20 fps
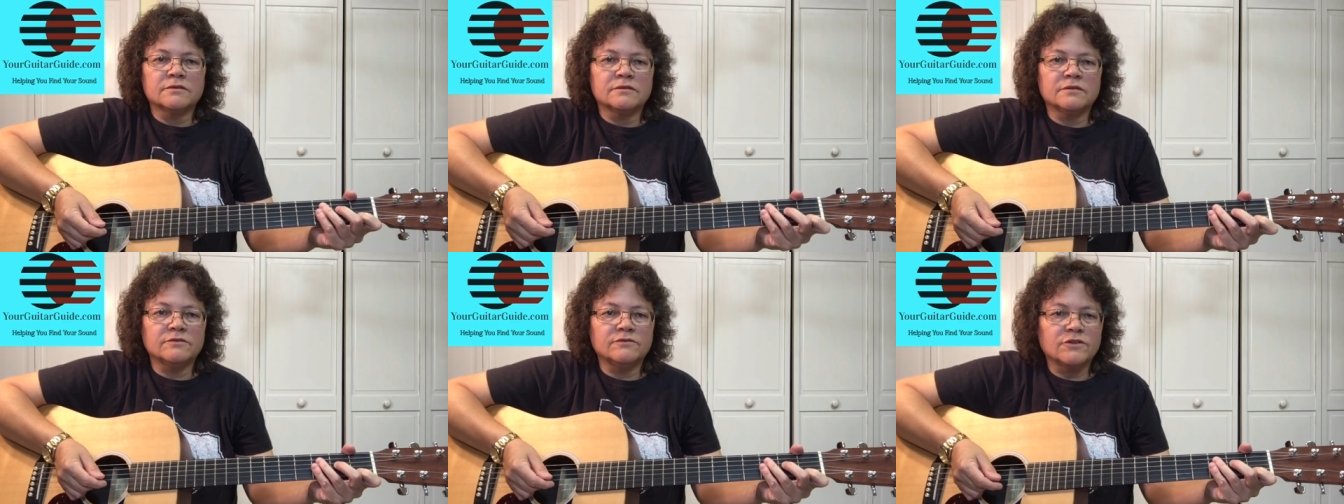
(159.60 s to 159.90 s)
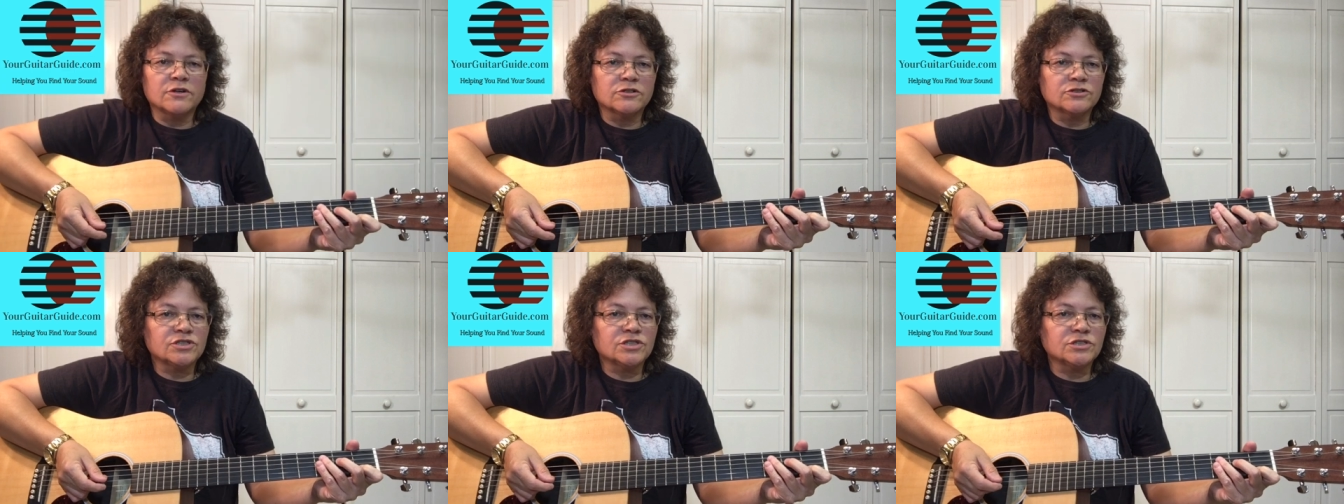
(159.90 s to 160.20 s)
The
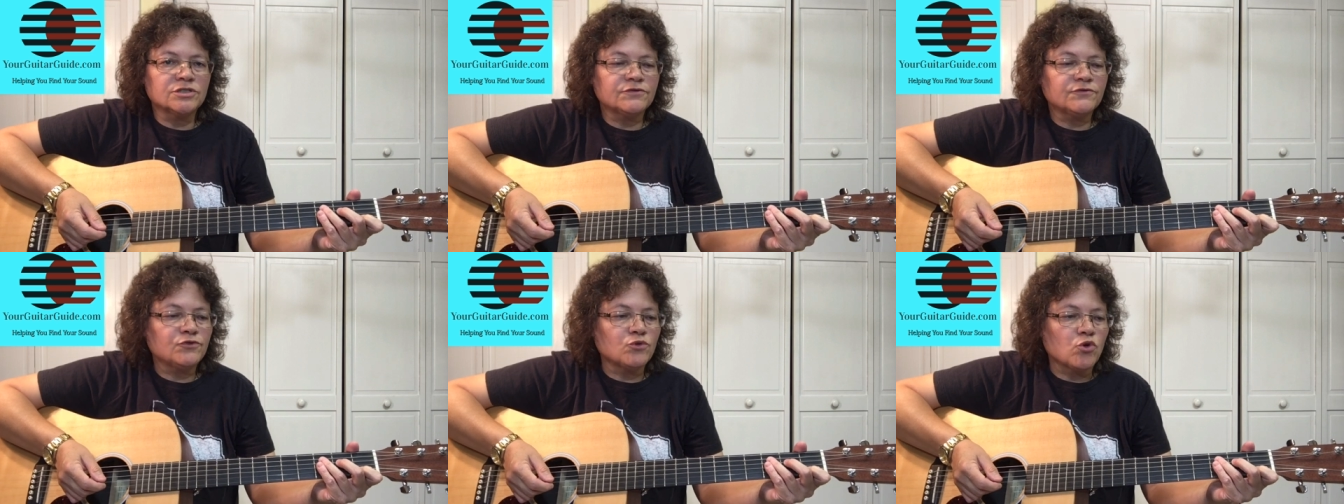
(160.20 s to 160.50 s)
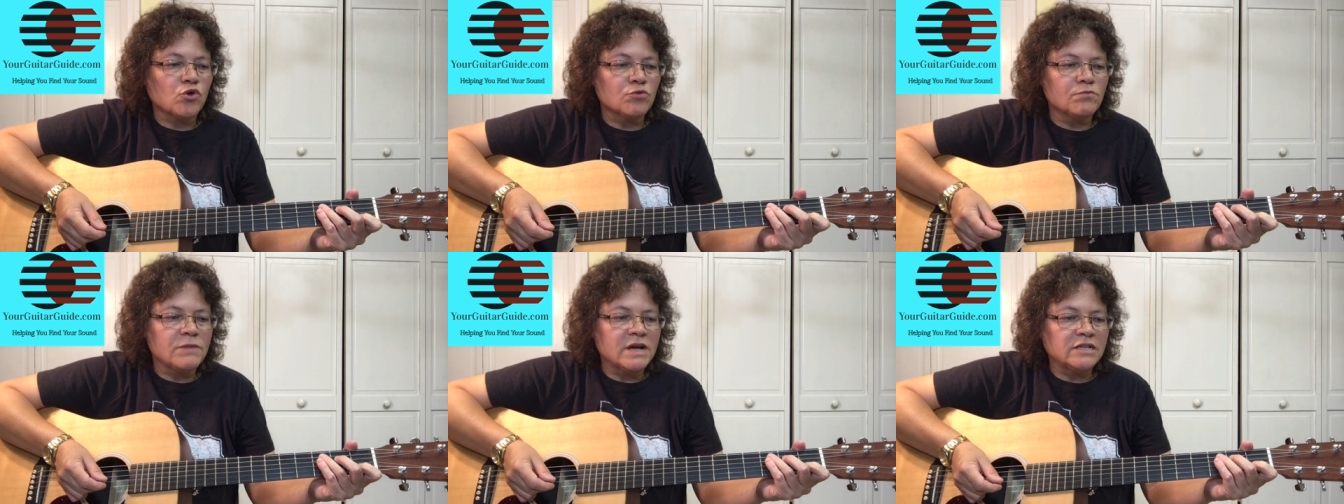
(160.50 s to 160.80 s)
verse is
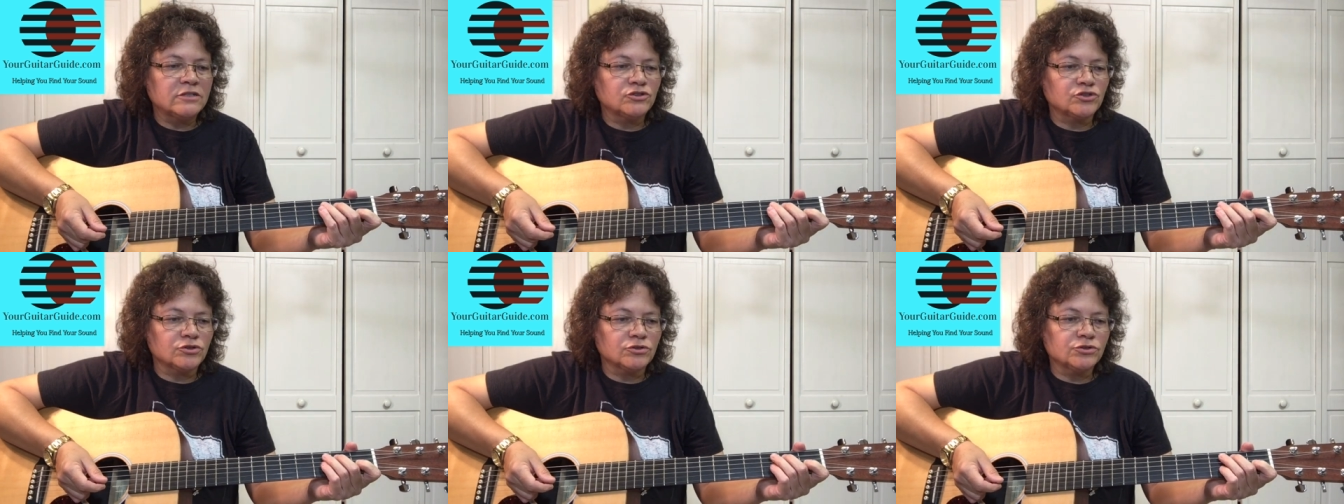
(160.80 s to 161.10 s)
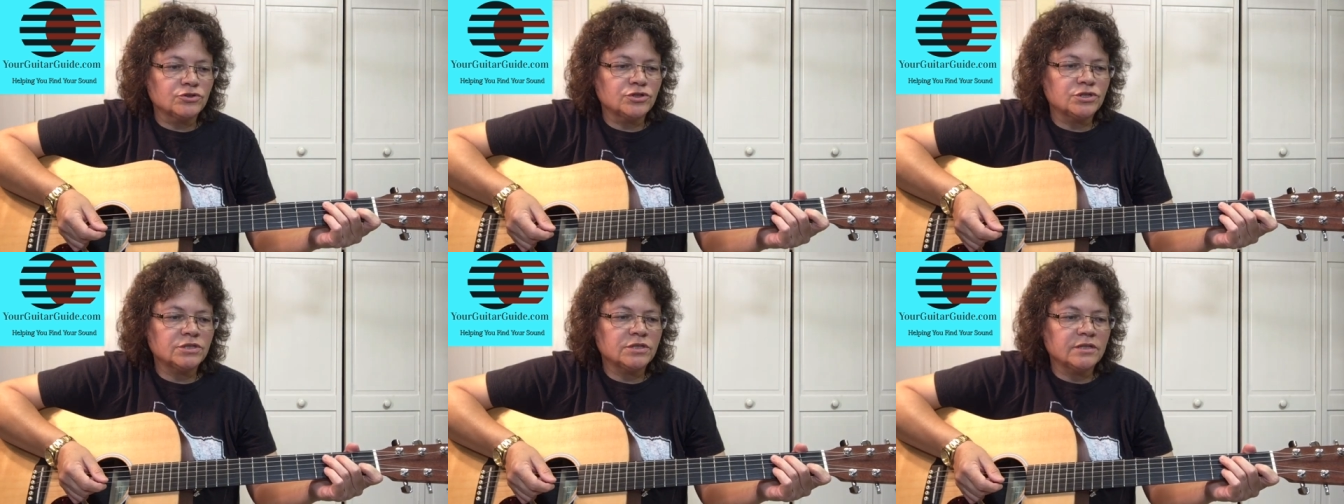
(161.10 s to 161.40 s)
four
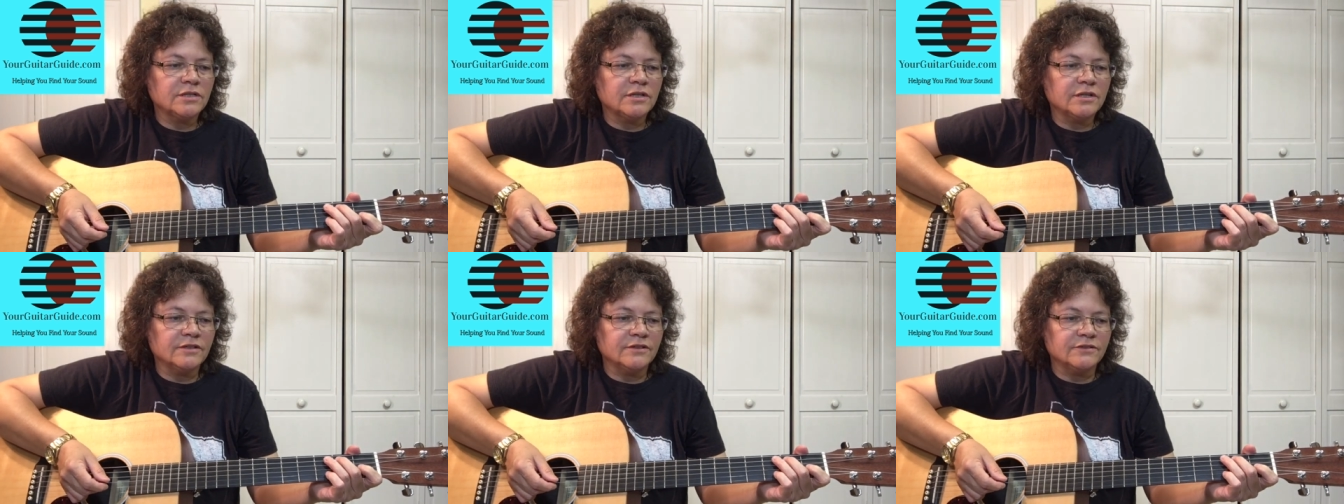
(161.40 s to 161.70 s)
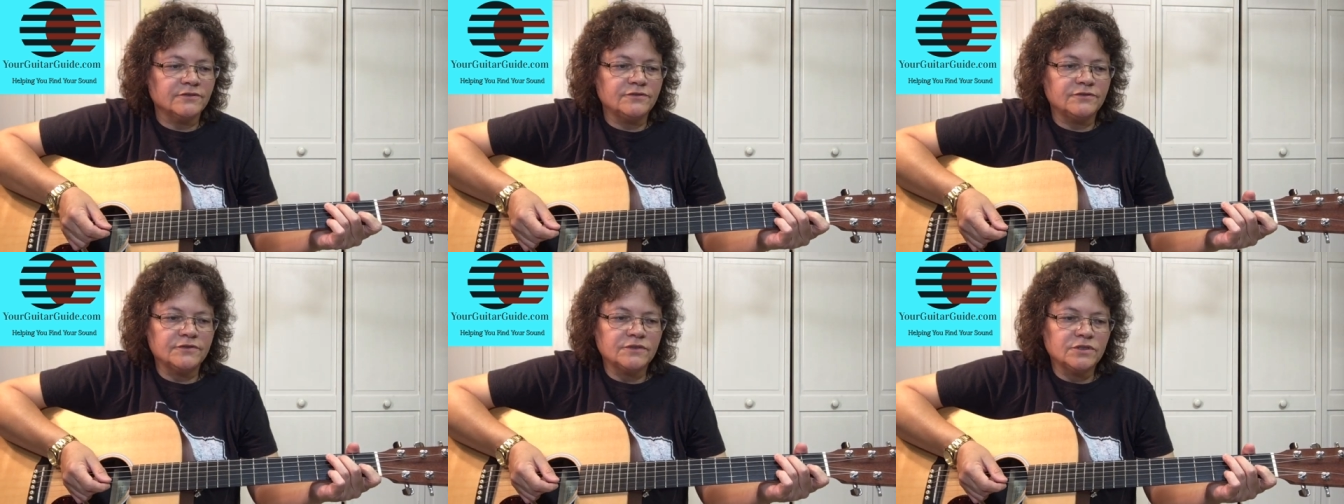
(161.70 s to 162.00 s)
measures
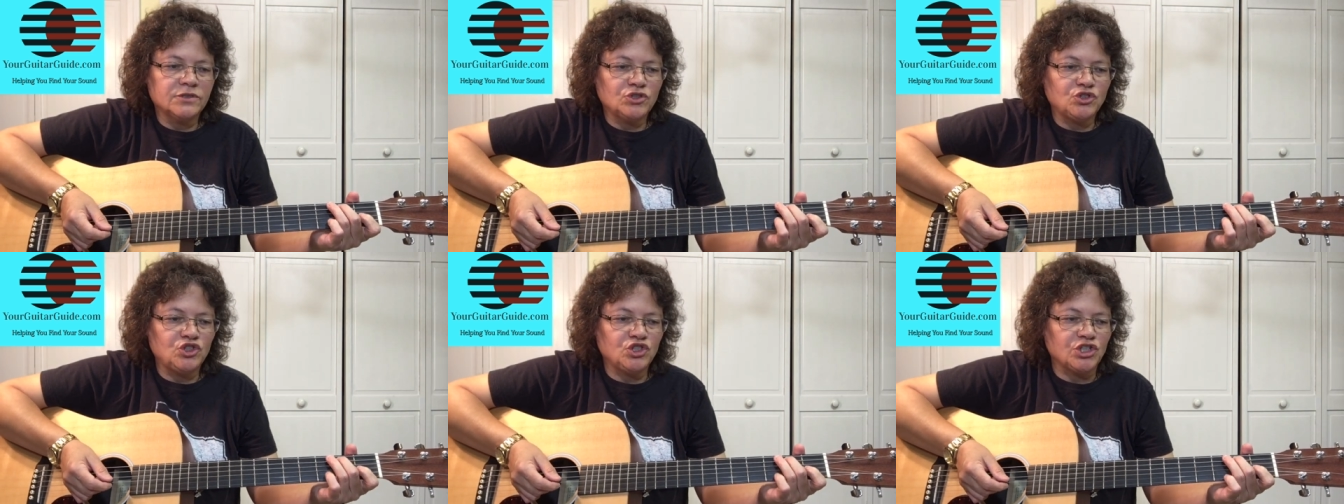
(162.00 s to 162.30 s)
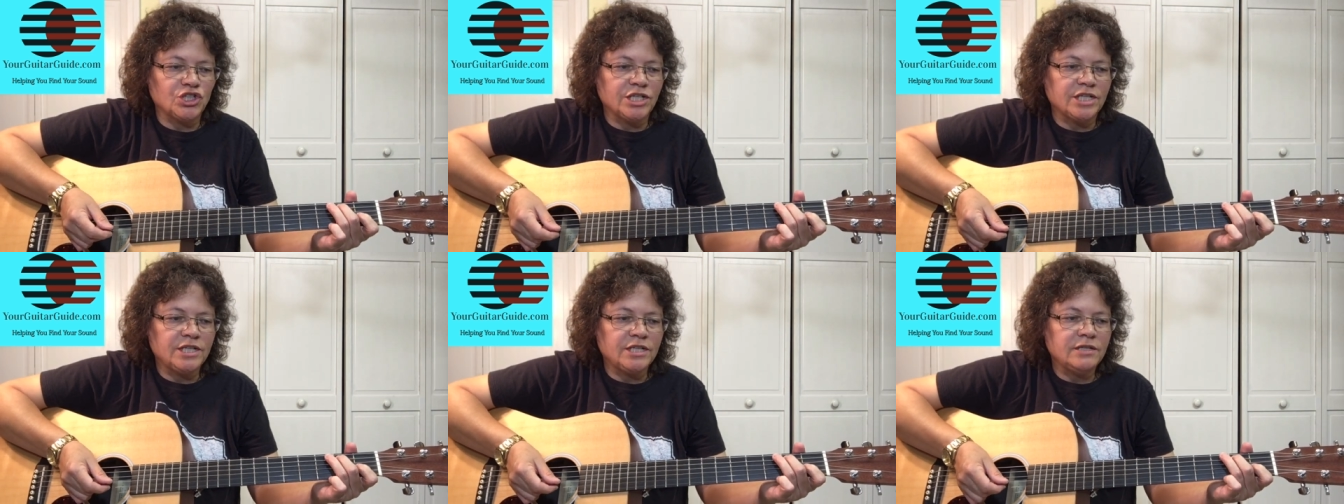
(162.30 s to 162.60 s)
of
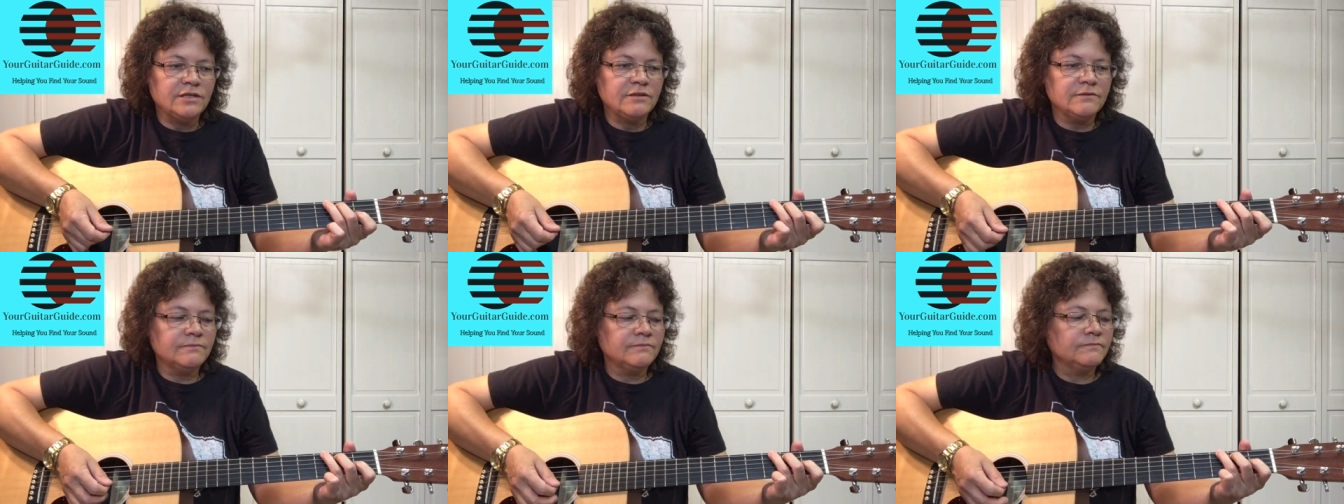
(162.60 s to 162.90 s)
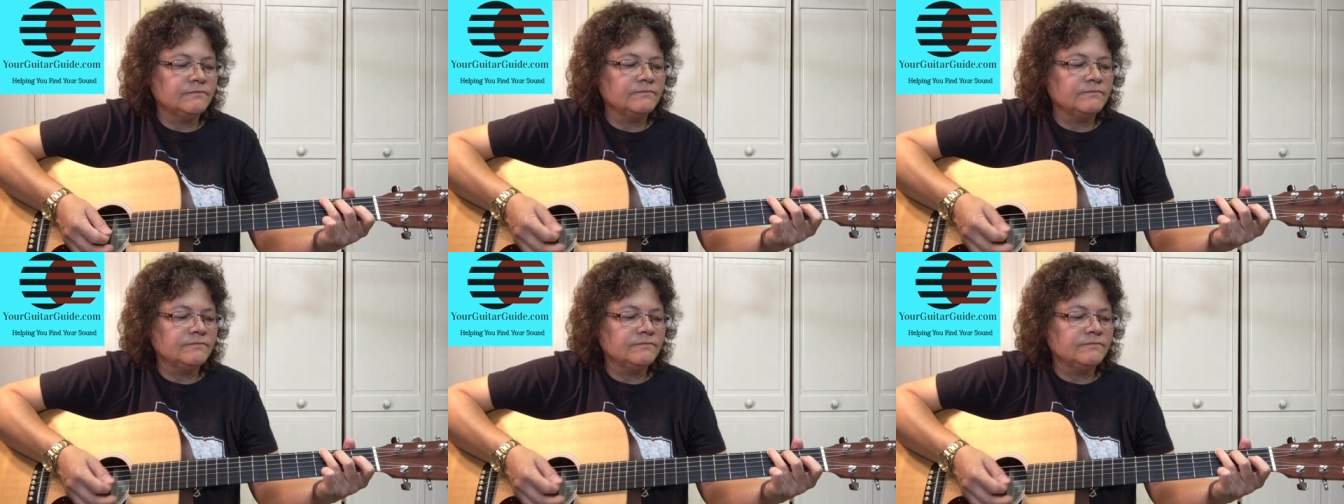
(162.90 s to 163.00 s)
G,